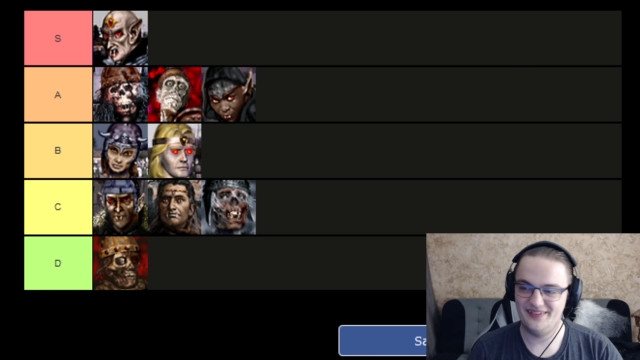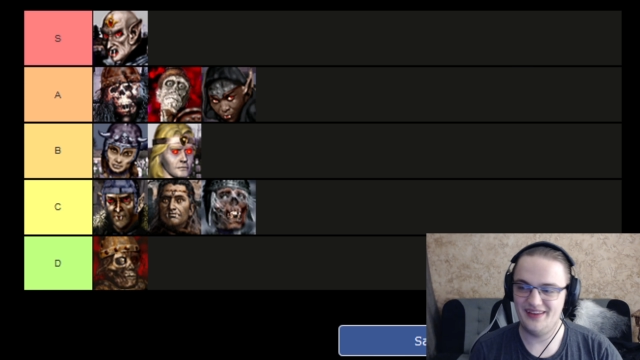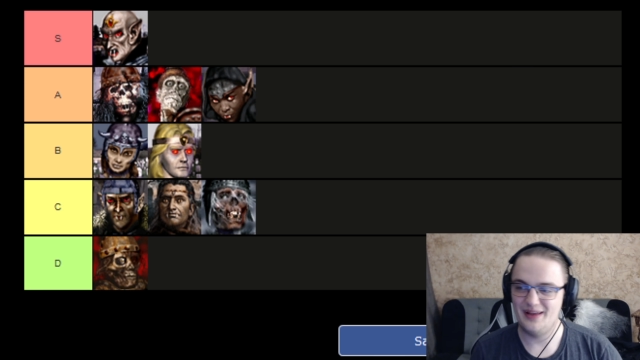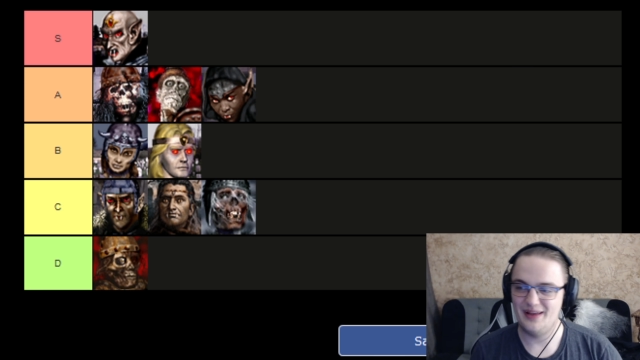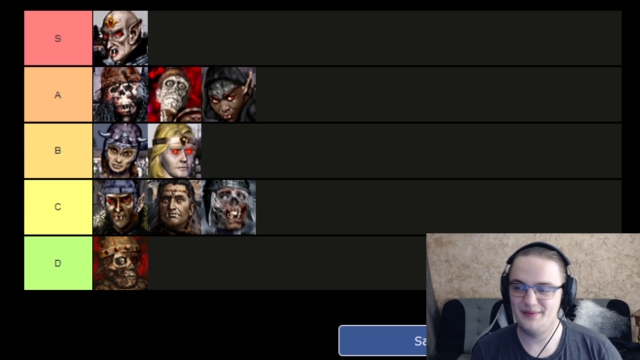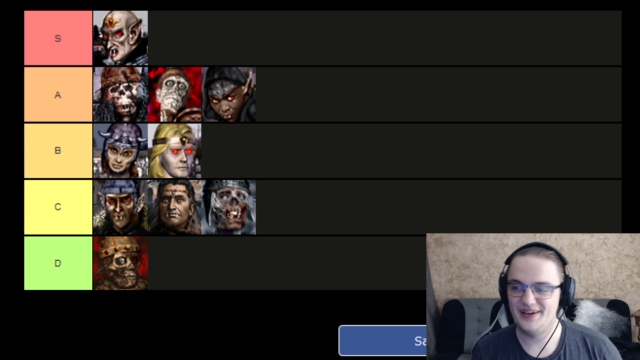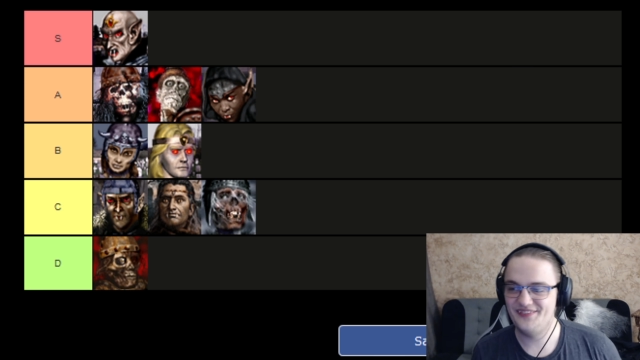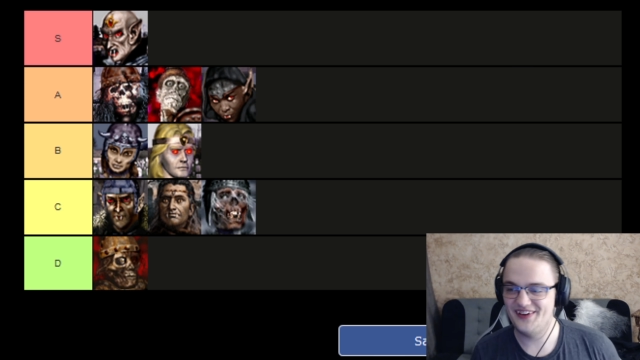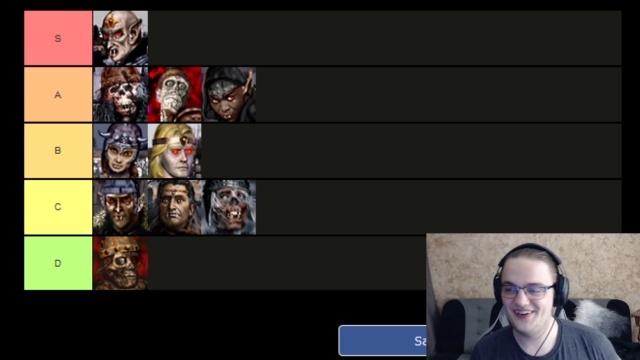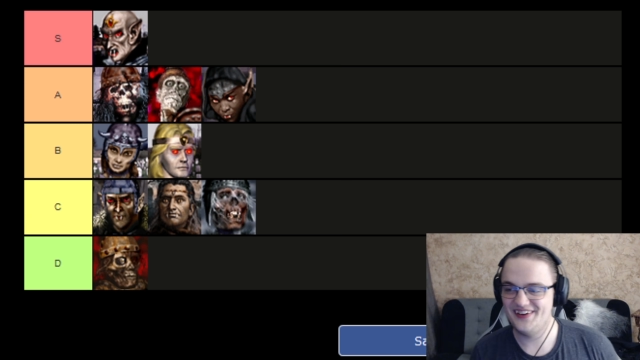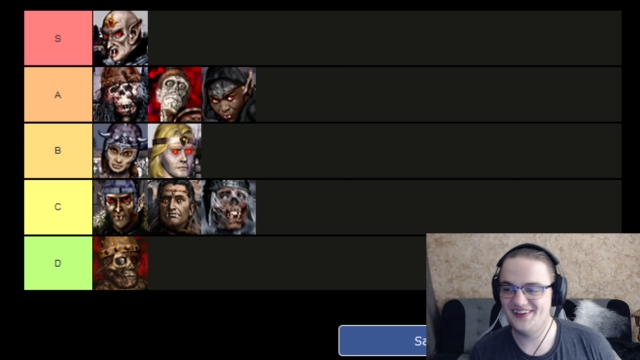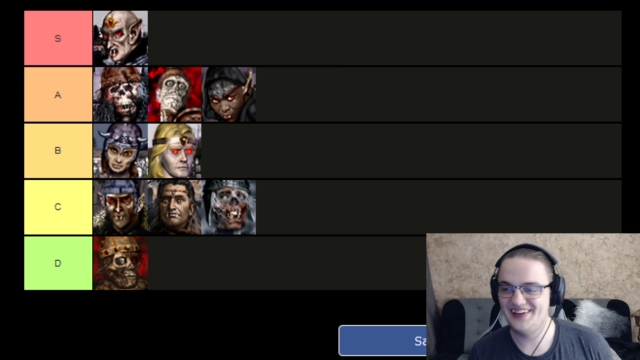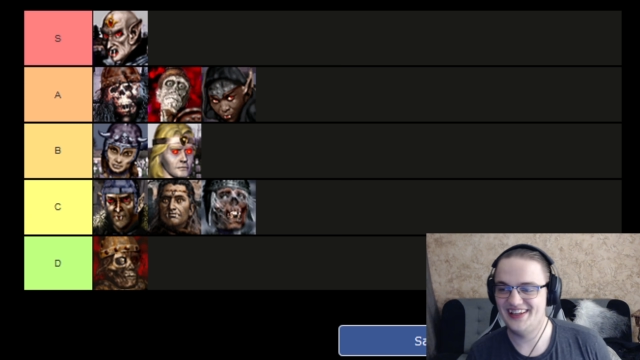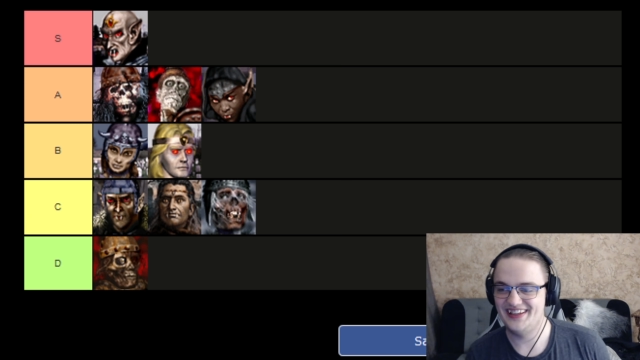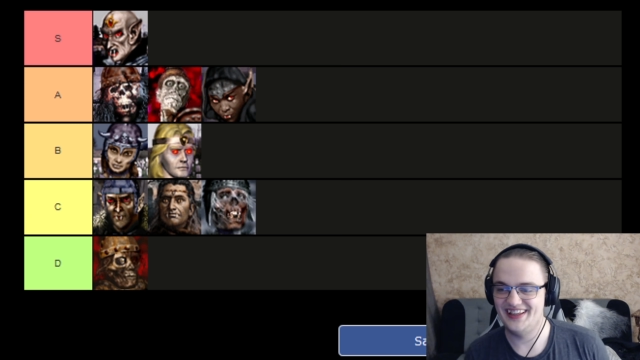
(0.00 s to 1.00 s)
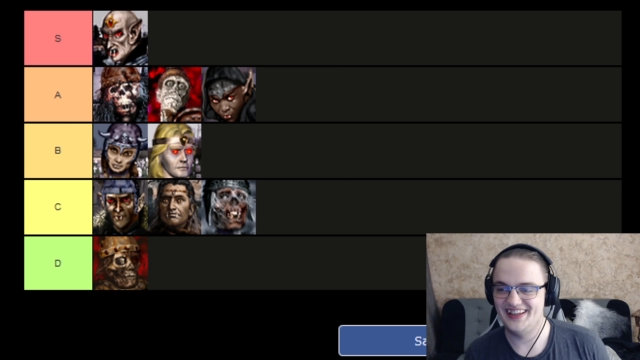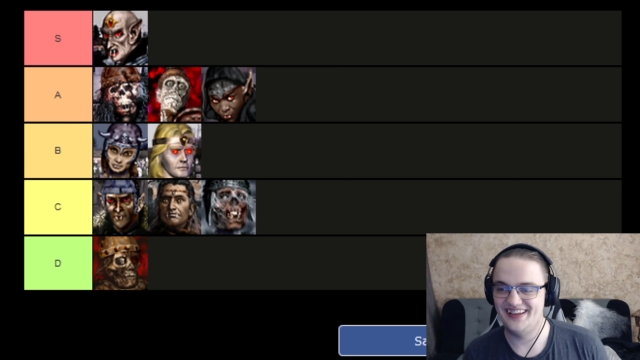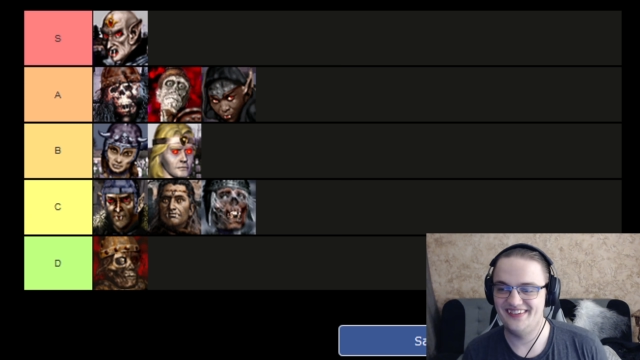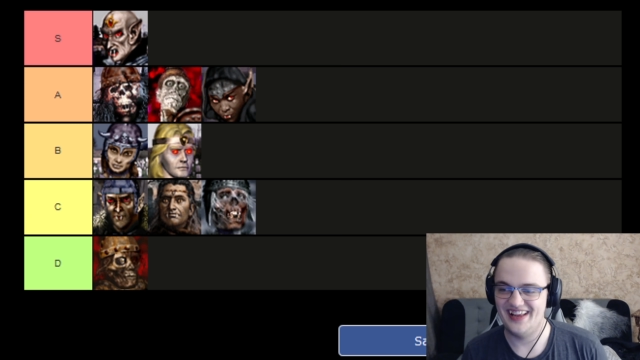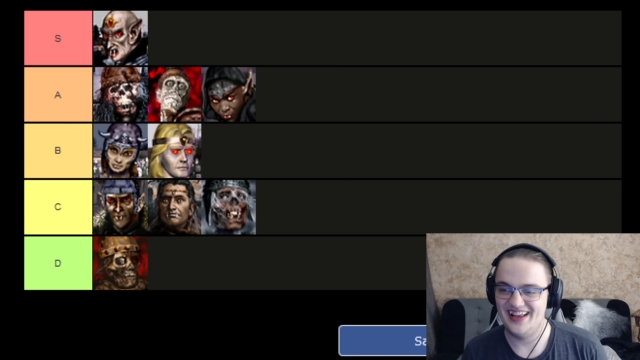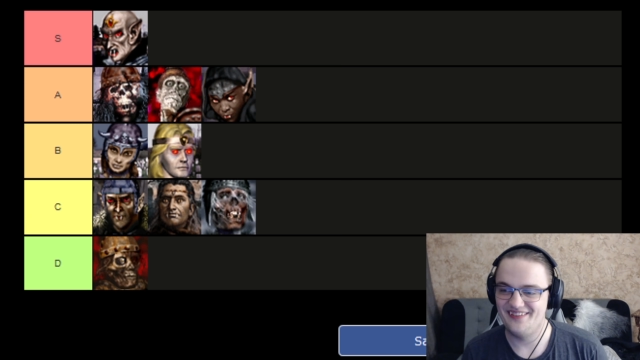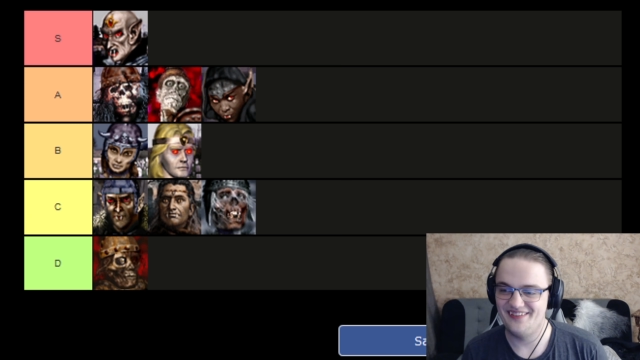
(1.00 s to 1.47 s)
I'm Ian Farrell. Nice
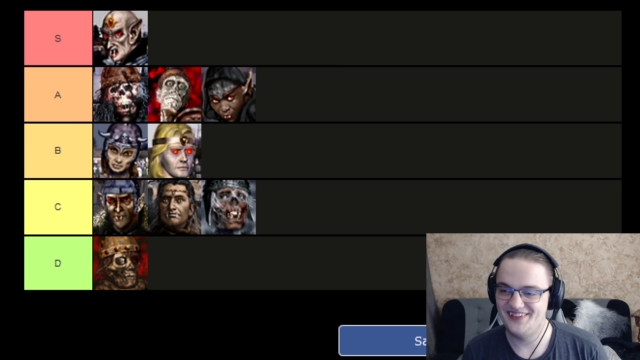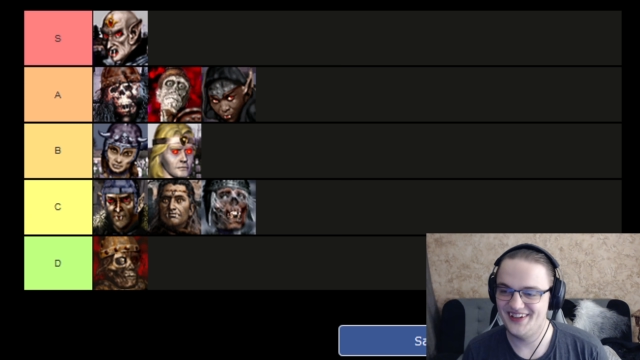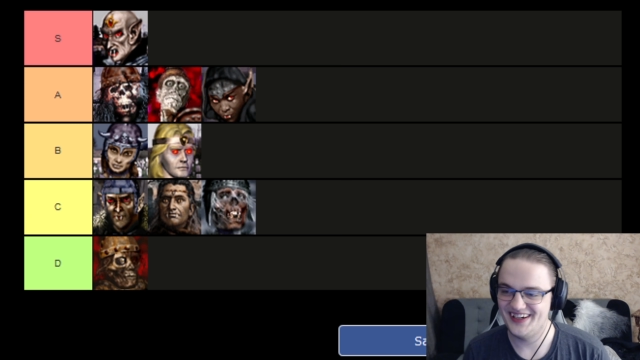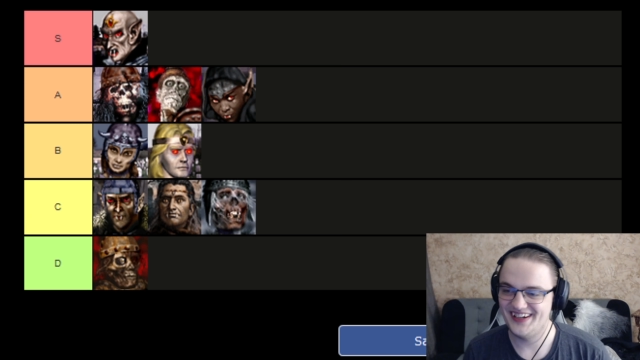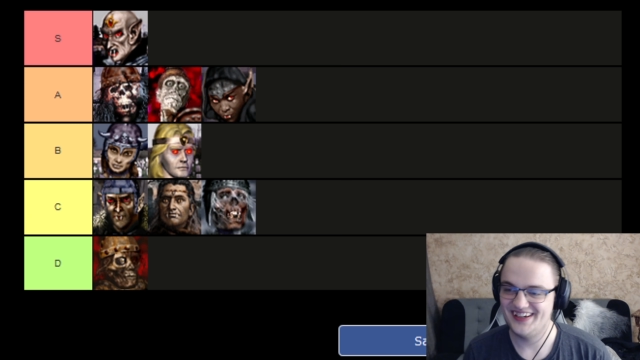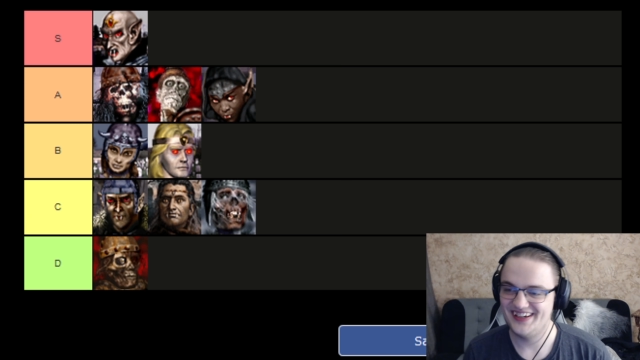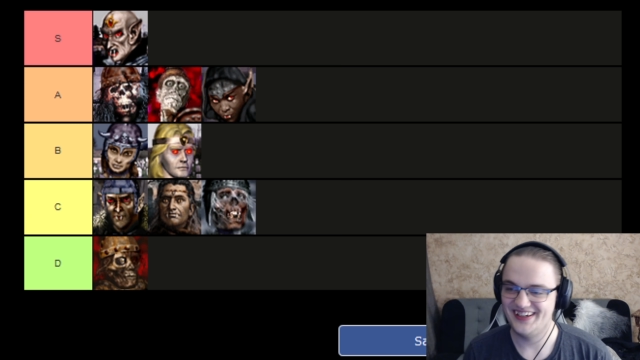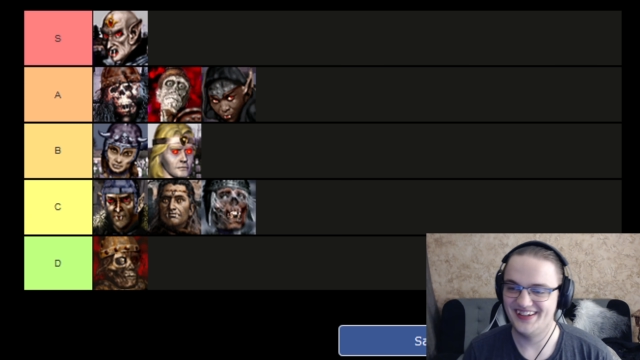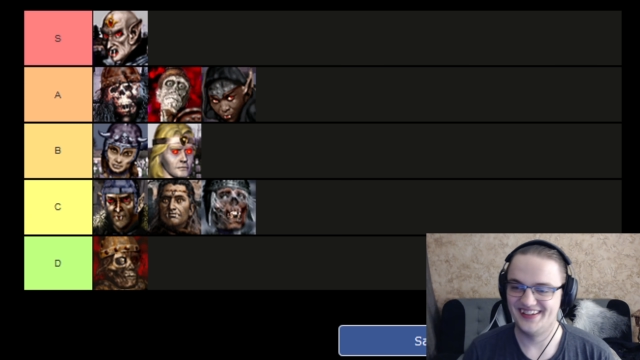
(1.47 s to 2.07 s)
to have you here.